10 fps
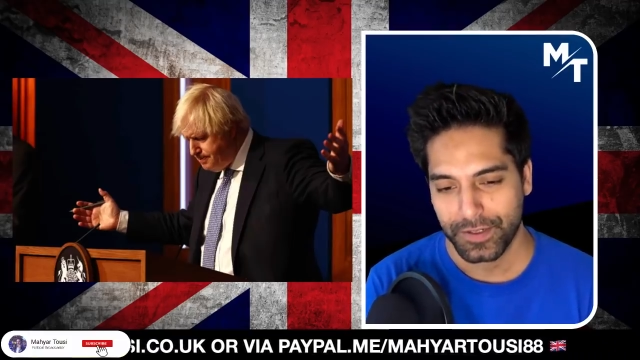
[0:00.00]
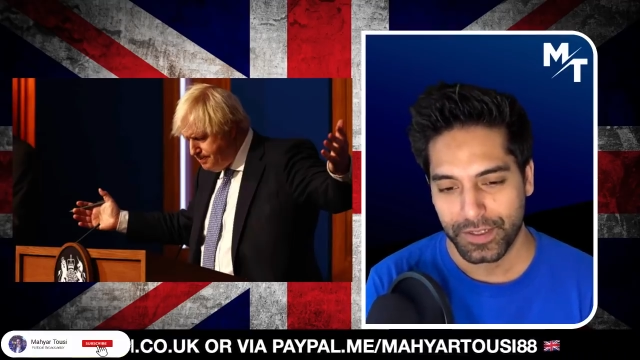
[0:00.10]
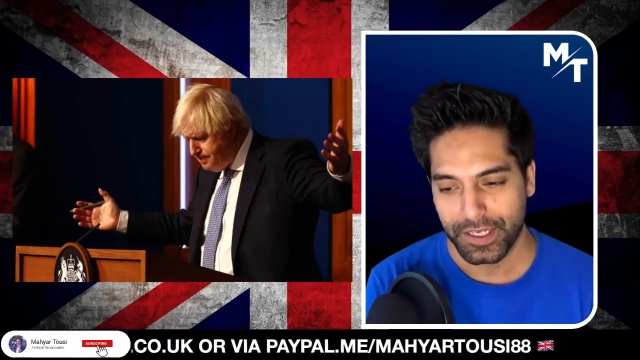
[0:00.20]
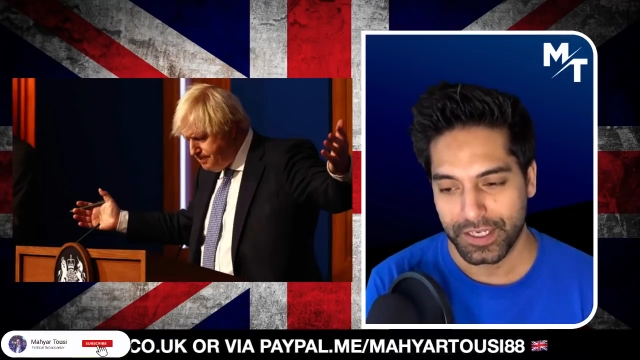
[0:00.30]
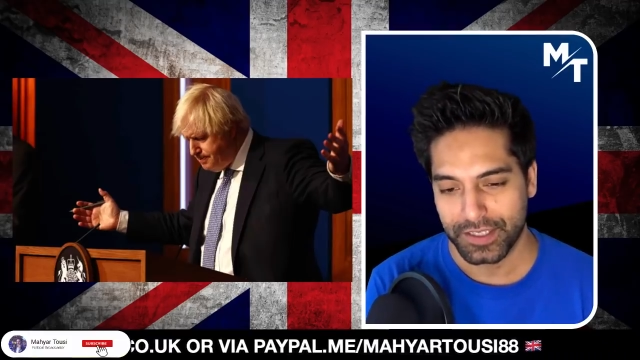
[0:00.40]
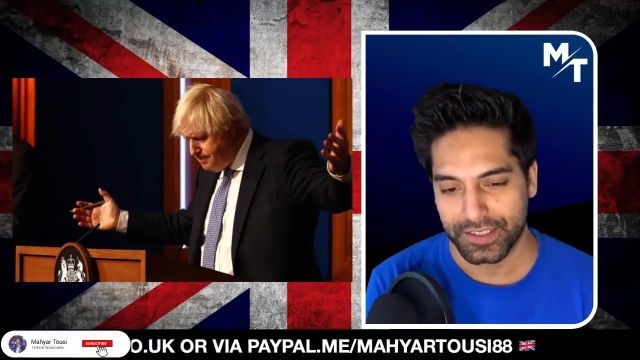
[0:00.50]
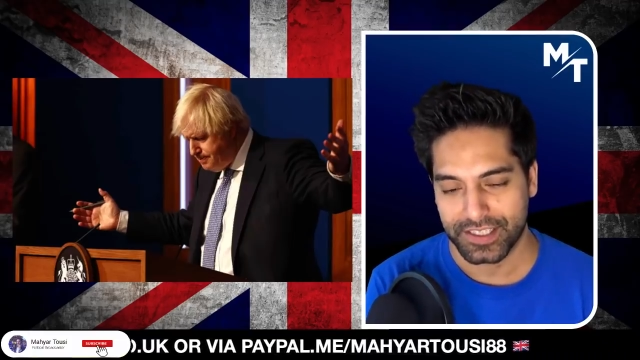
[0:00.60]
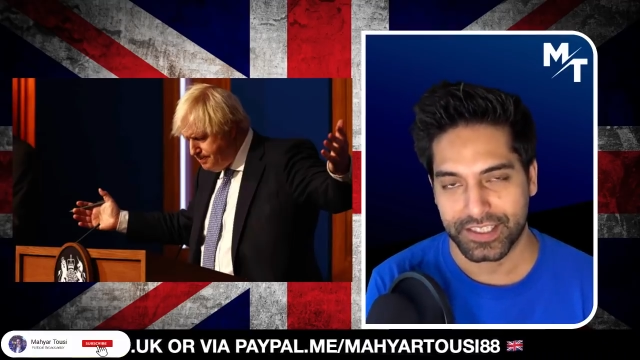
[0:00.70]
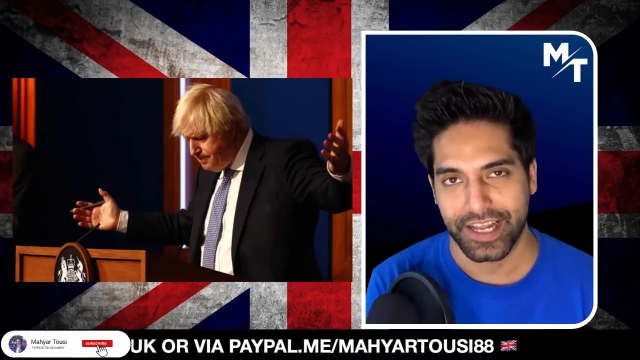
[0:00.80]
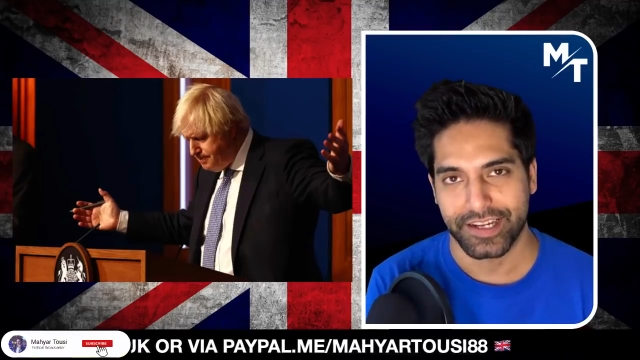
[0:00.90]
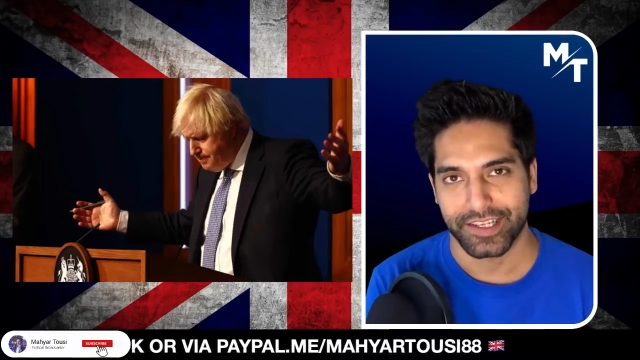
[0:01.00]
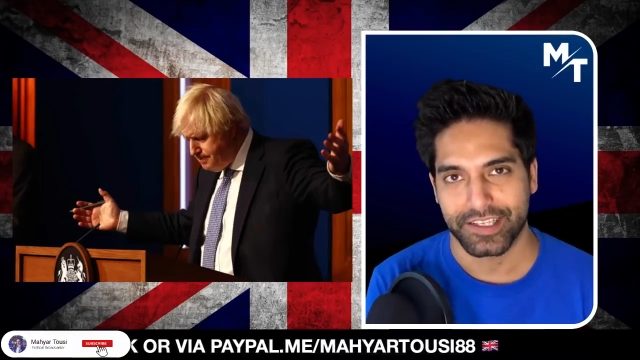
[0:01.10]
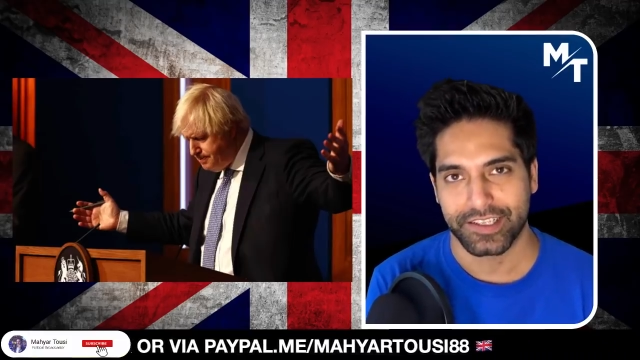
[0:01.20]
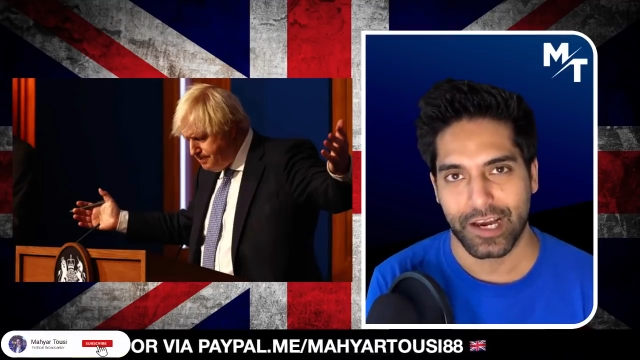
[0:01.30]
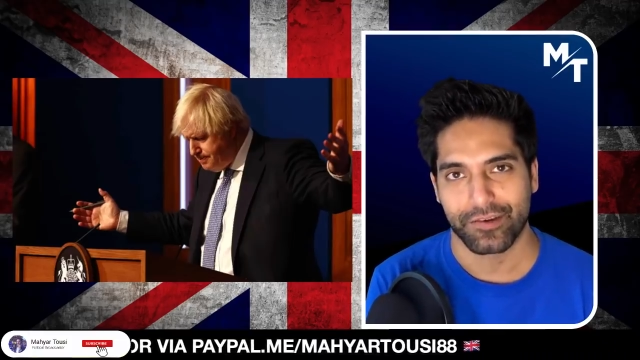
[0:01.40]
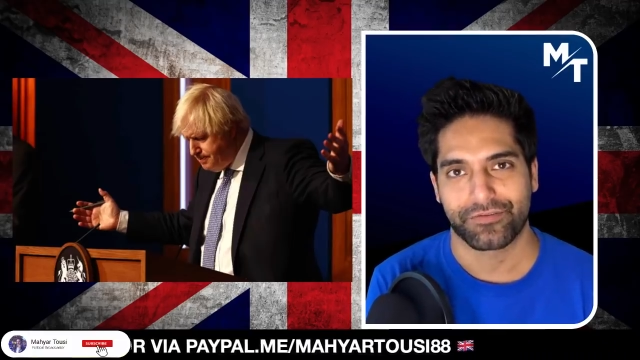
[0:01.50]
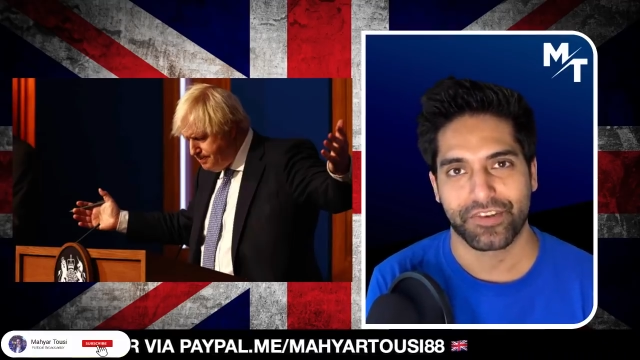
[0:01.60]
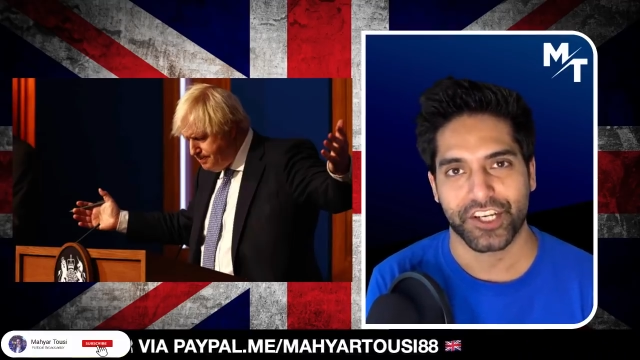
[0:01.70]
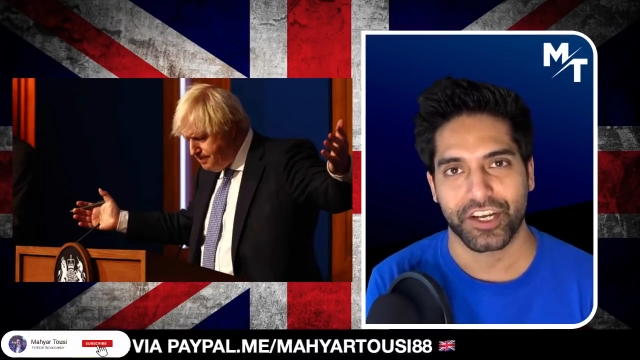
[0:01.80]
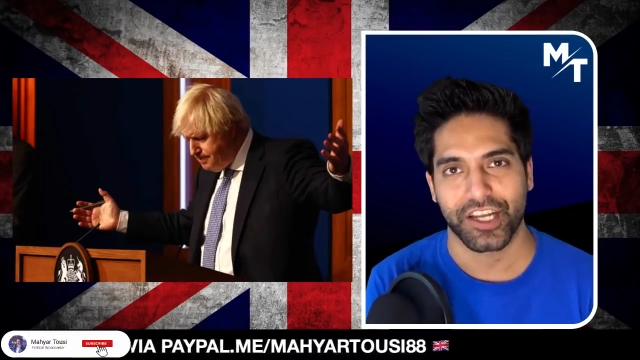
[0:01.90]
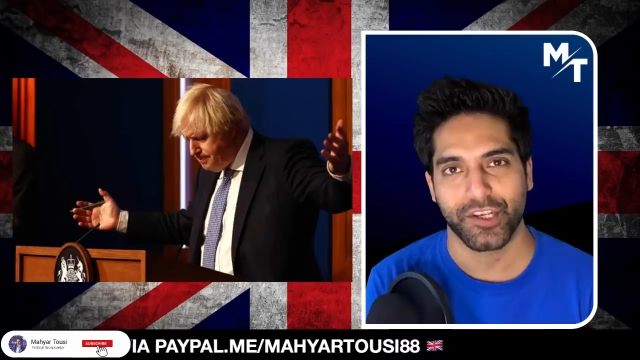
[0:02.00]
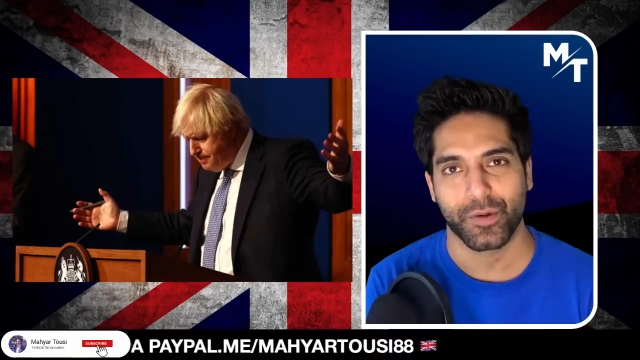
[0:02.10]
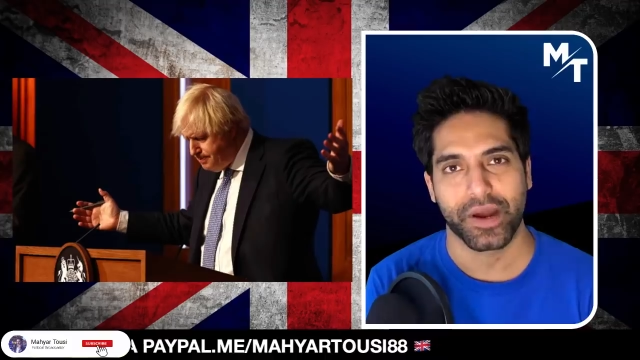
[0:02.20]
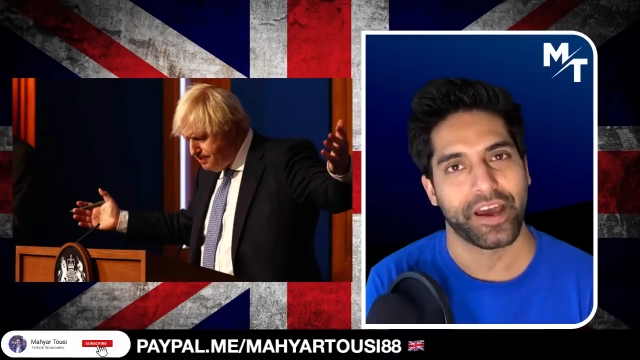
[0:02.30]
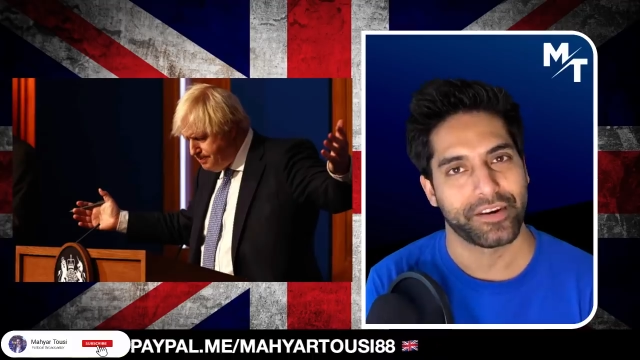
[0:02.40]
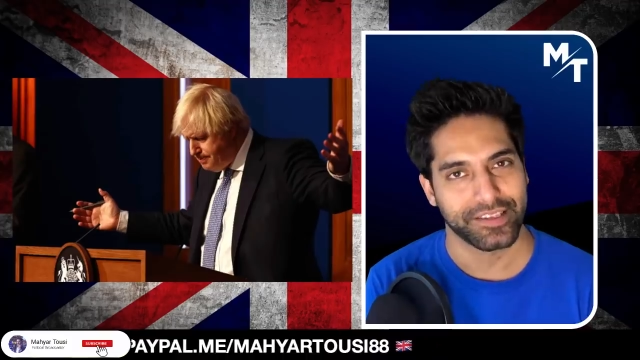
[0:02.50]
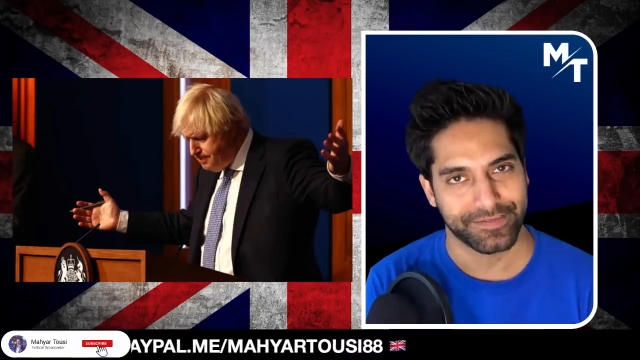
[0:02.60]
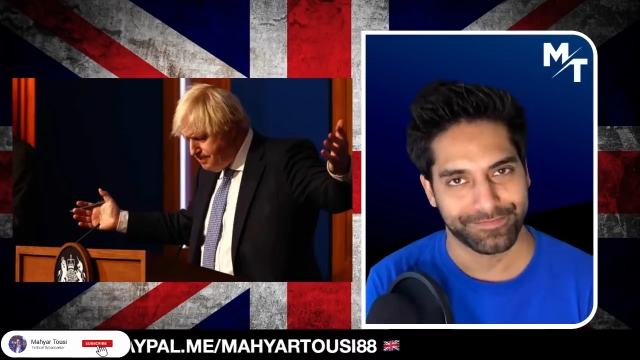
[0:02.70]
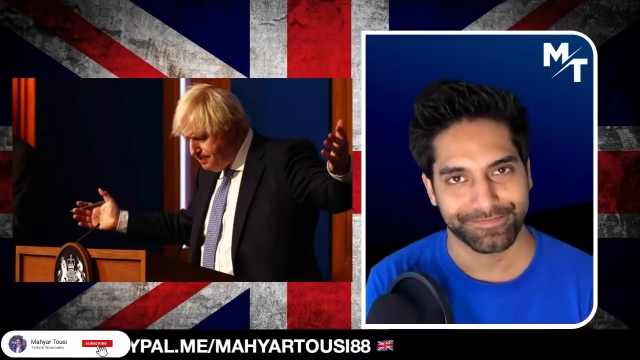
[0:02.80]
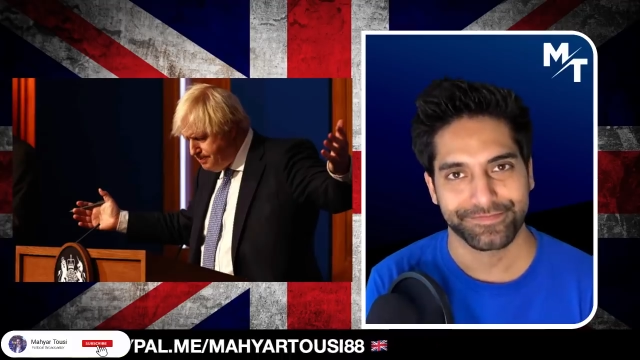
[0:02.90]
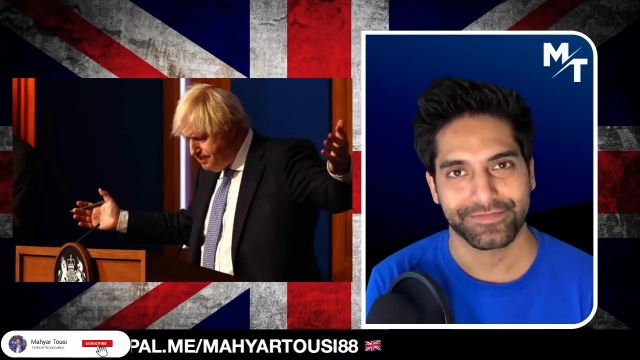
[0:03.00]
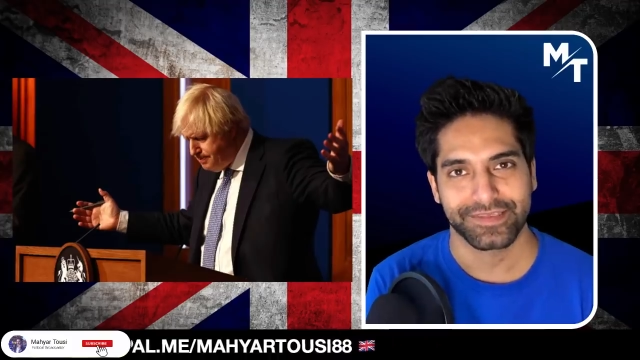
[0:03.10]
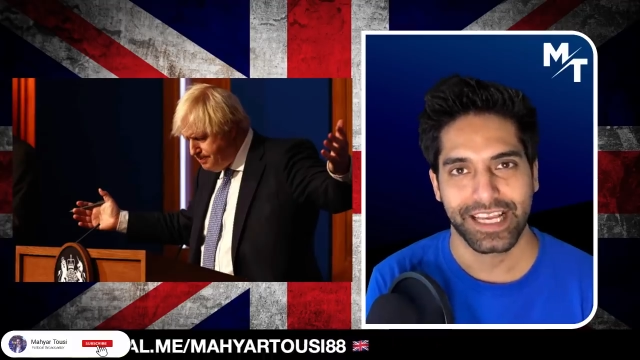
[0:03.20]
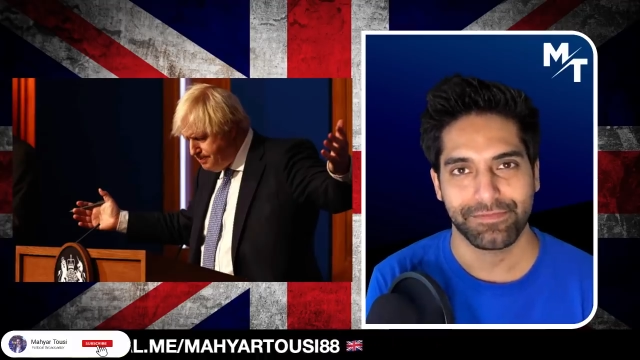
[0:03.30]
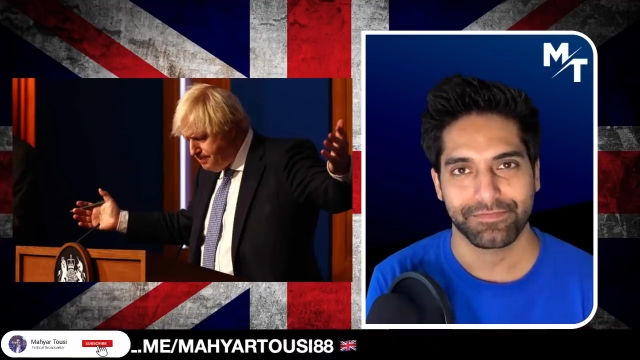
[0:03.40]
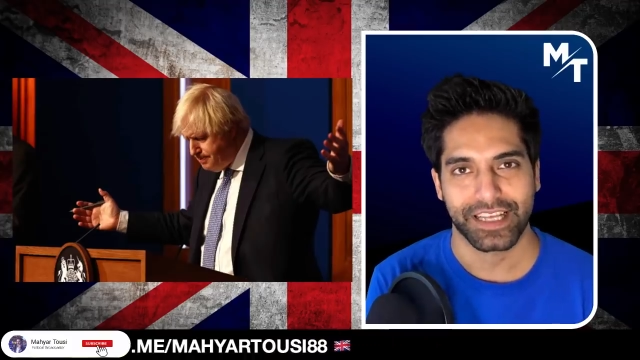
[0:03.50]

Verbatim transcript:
Speaker 1: The state is now officially your parent. Yep,